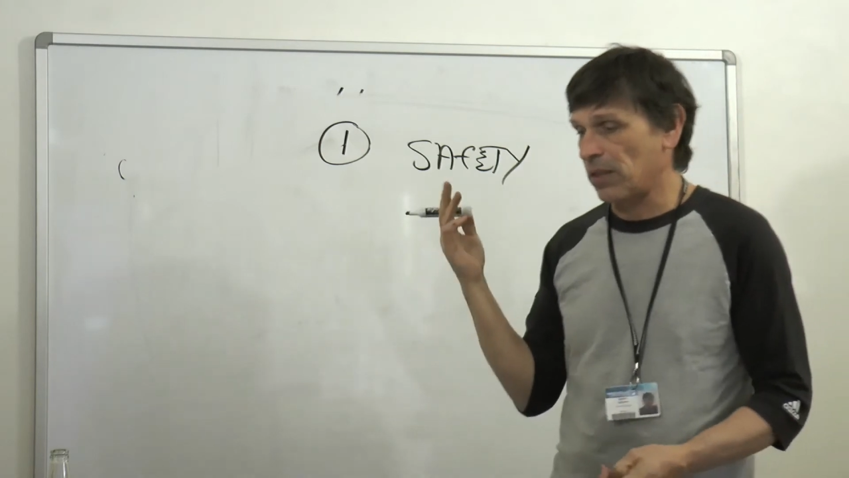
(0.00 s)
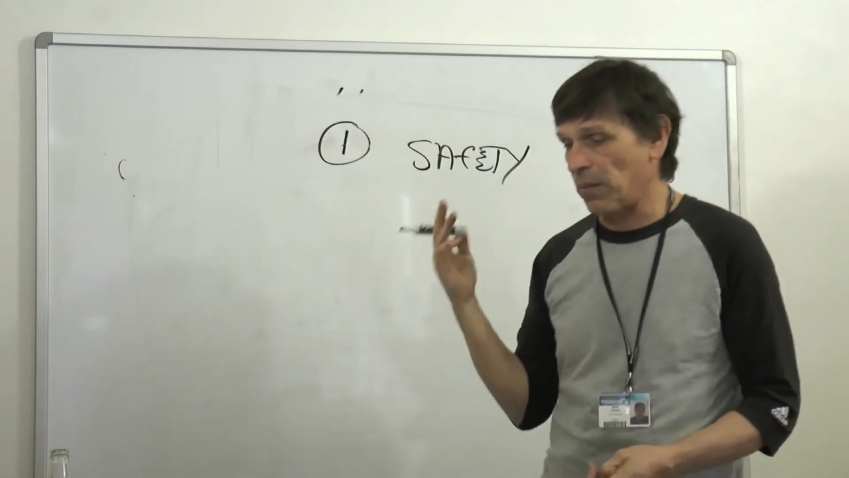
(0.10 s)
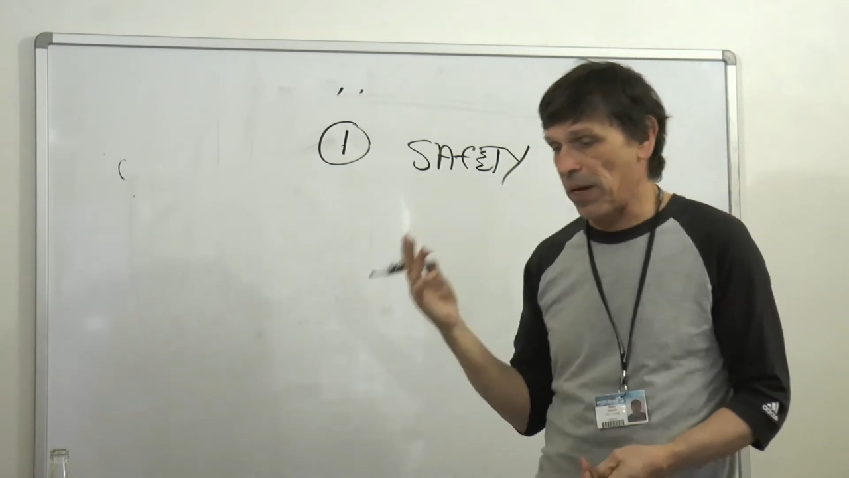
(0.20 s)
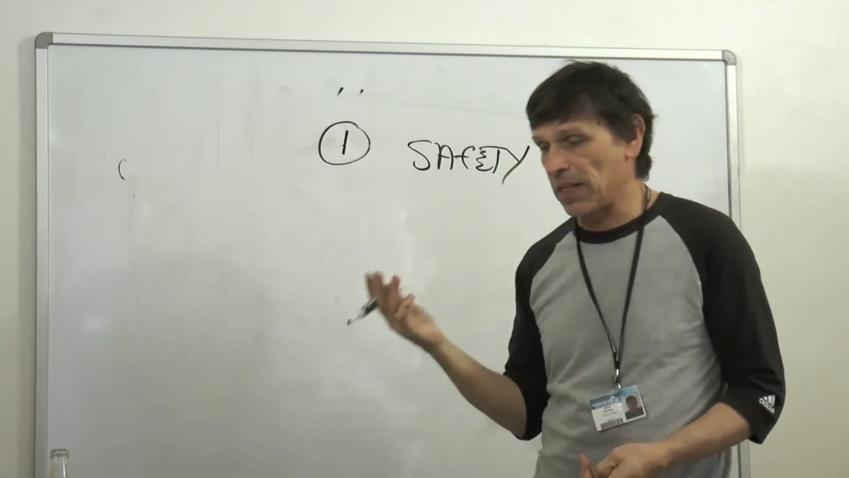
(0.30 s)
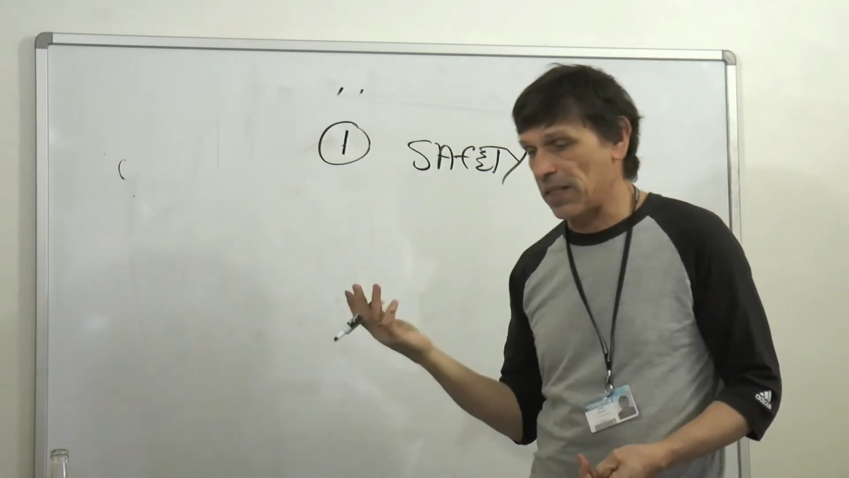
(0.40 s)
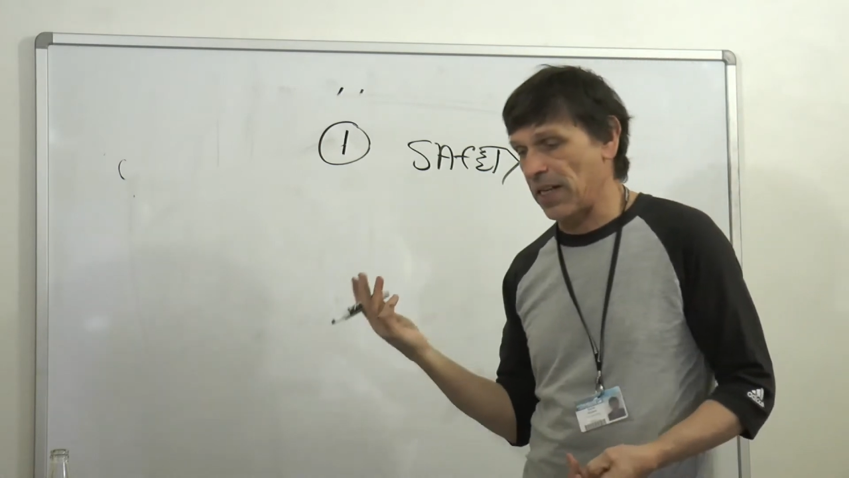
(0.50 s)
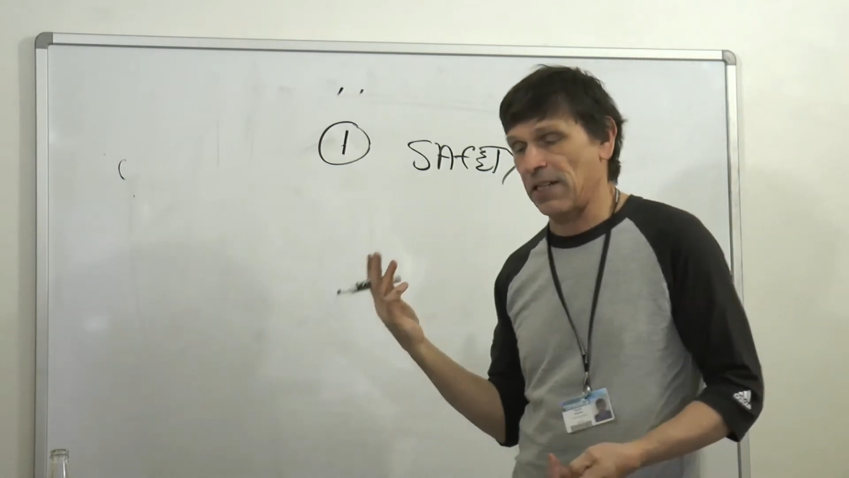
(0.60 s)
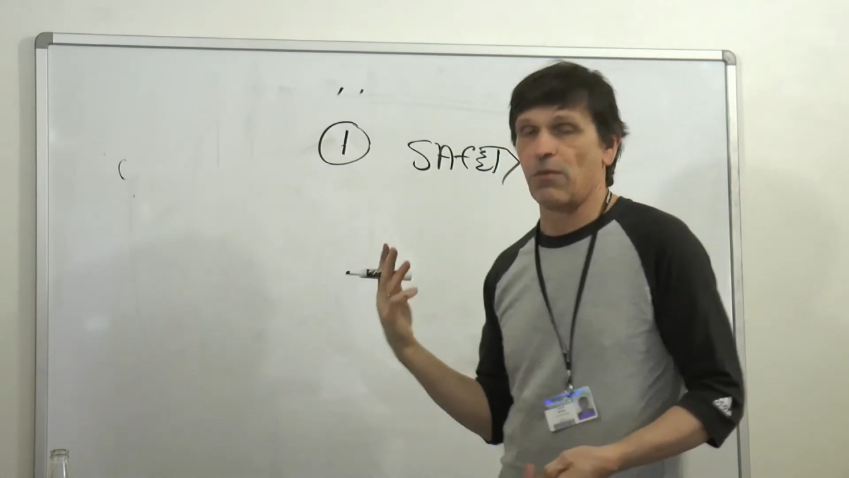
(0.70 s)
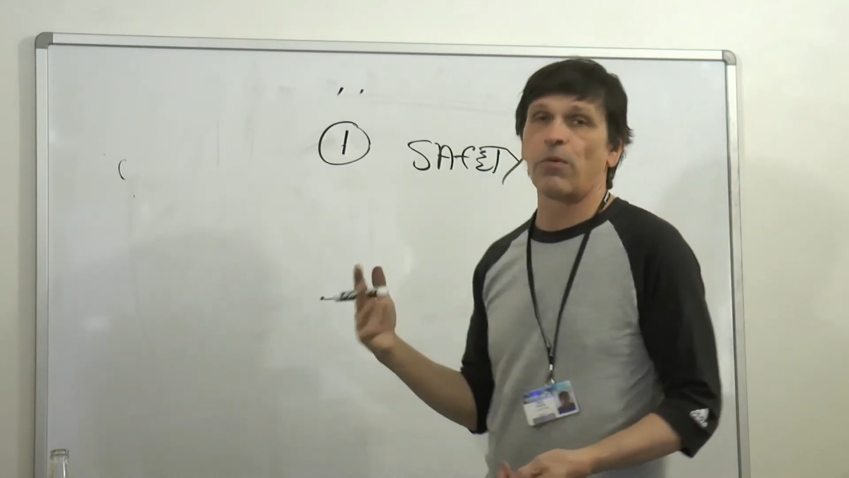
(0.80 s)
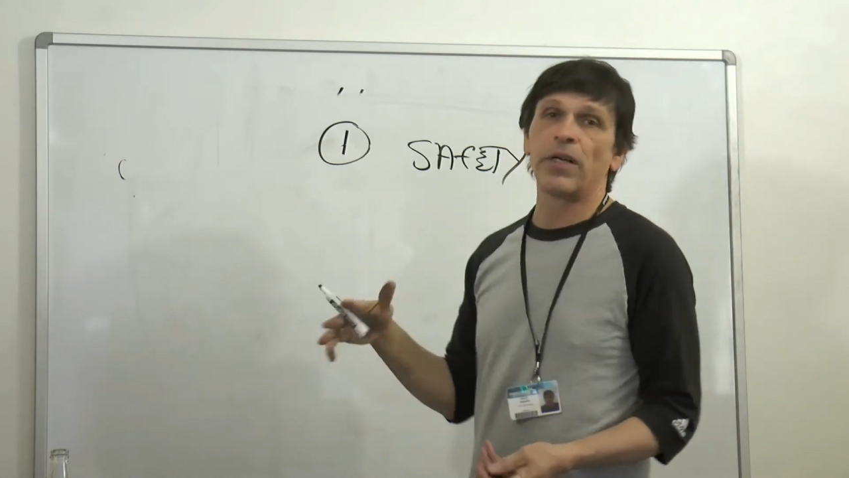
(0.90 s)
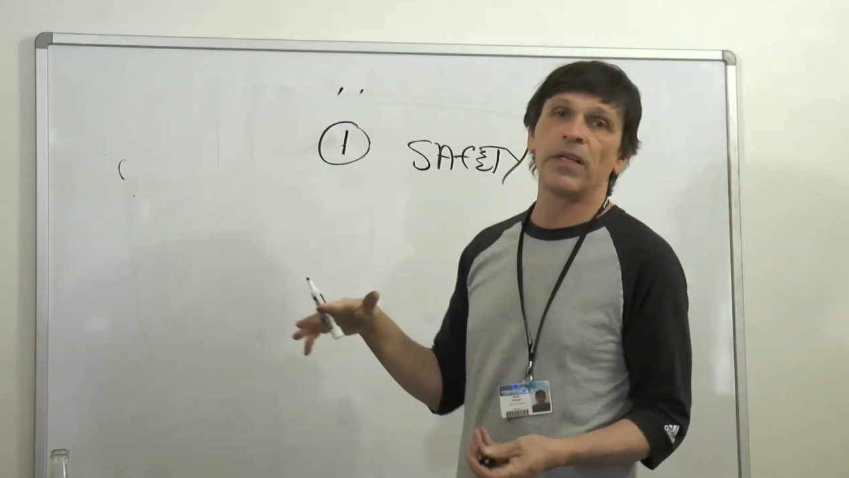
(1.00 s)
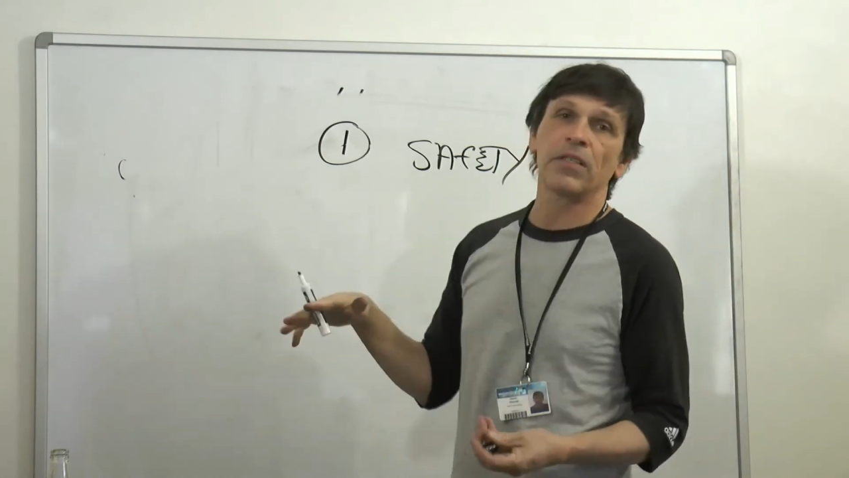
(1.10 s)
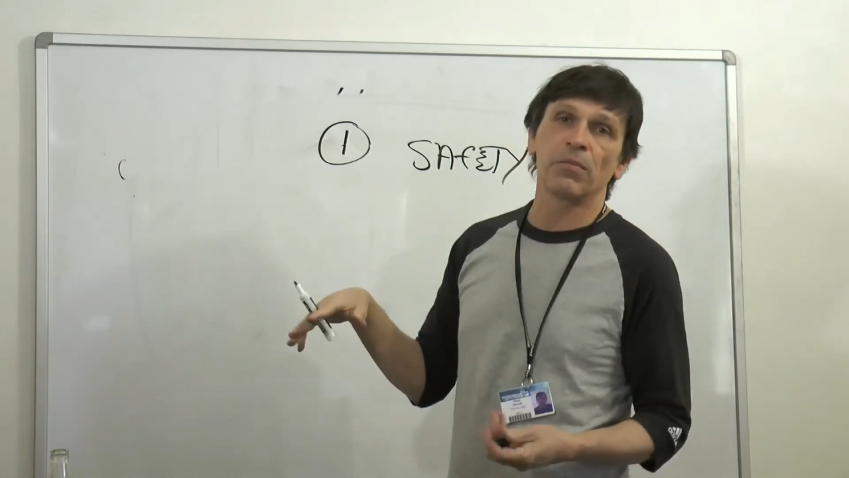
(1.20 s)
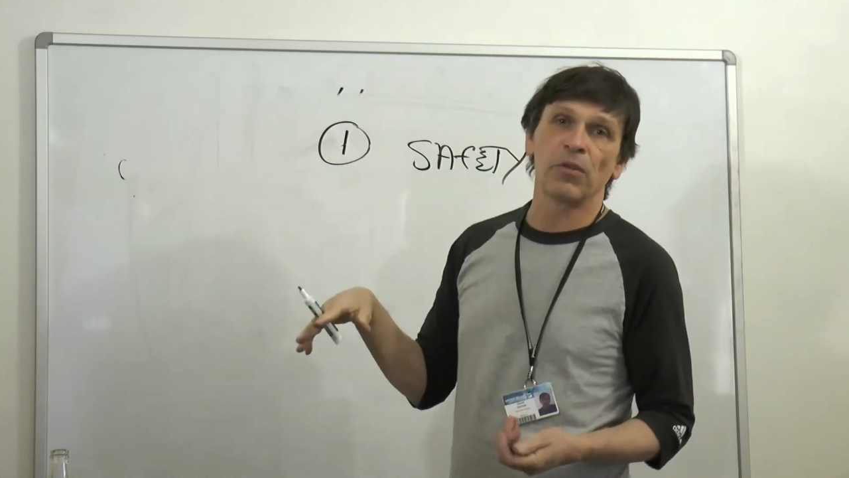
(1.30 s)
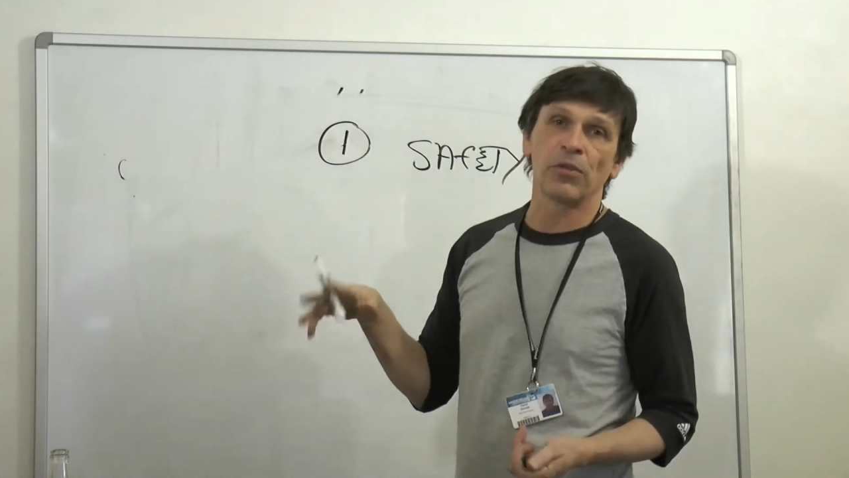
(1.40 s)
to maintain a
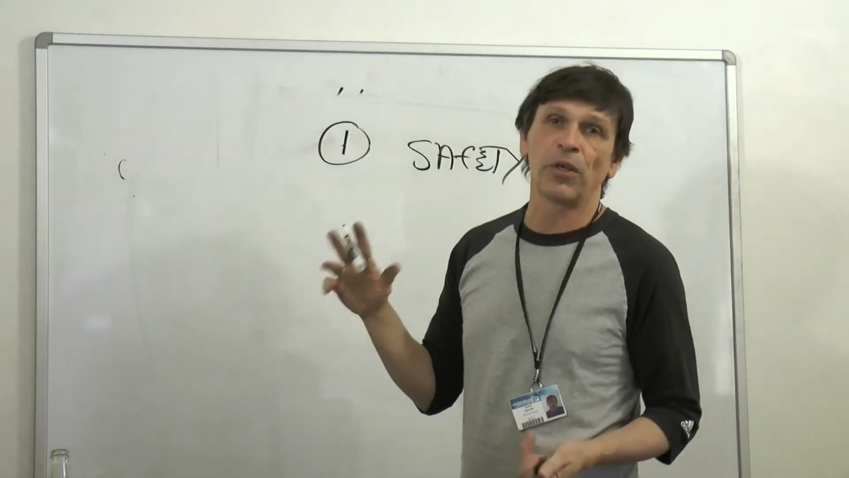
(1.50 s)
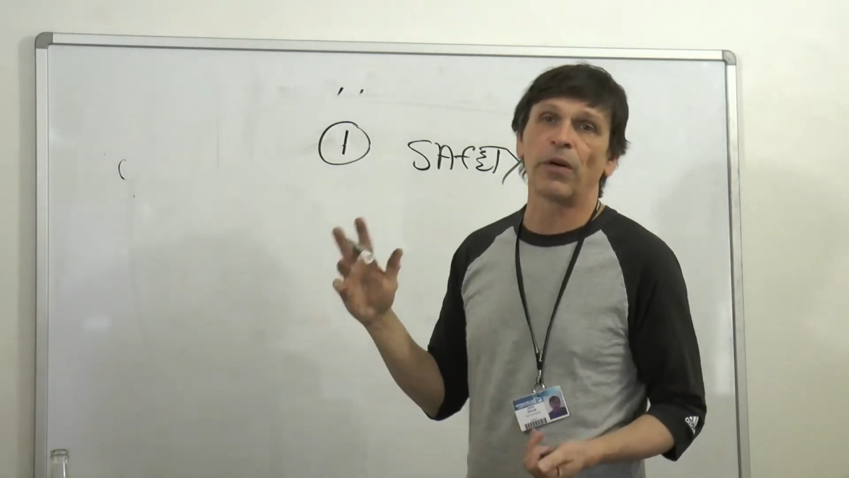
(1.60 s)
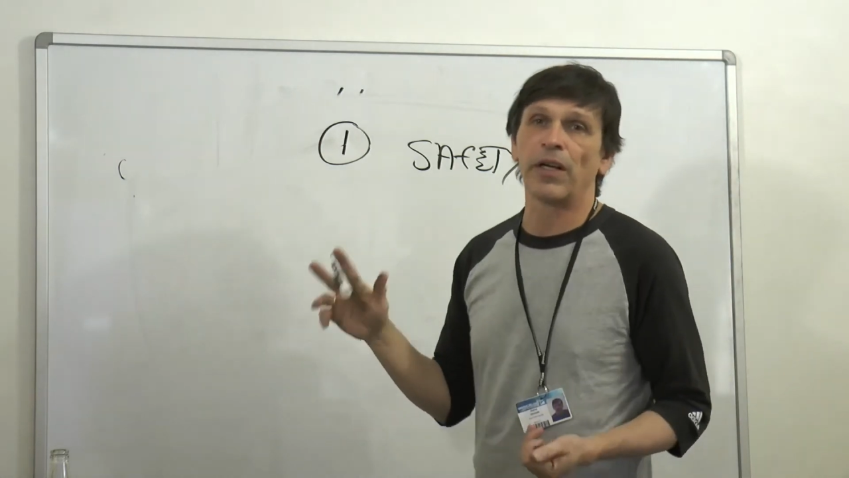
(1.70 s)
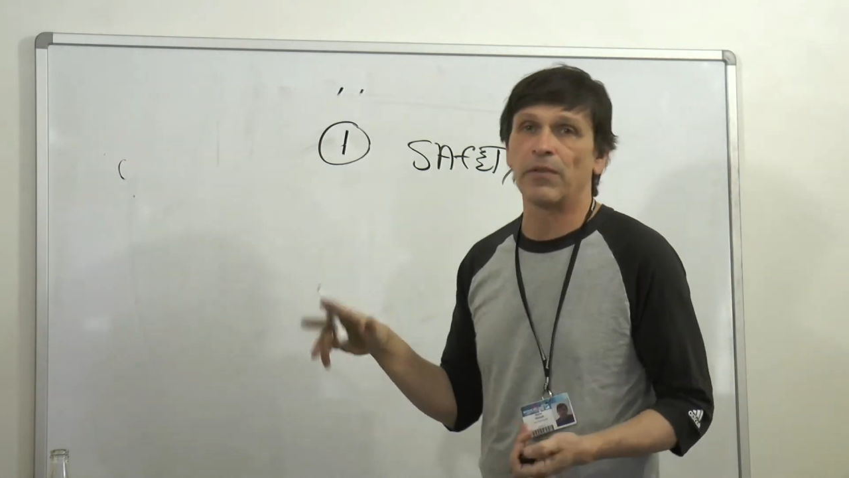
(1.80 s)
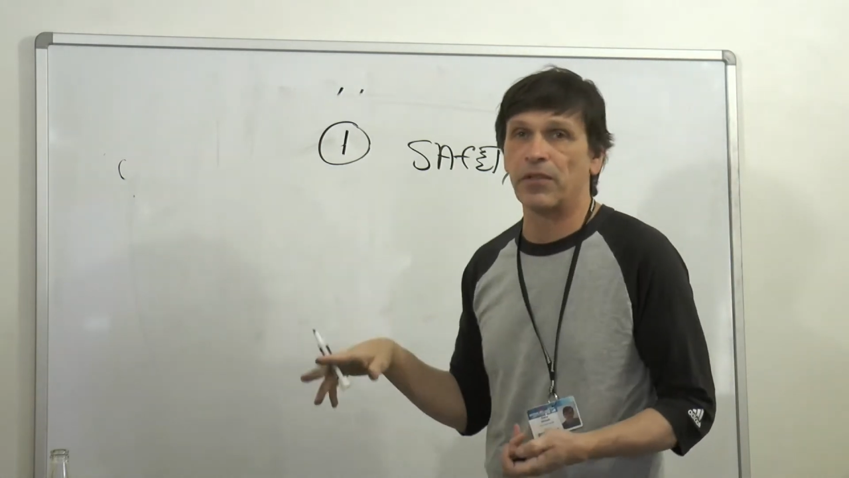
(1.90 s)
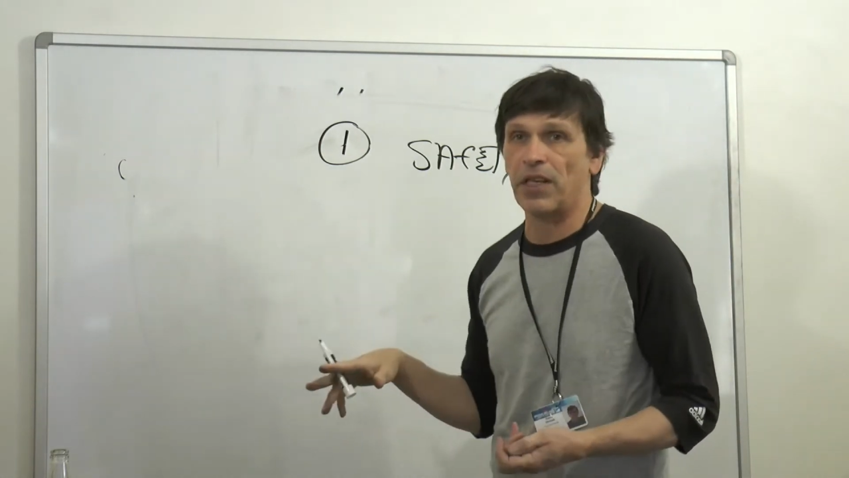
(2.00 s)
reasonable degree of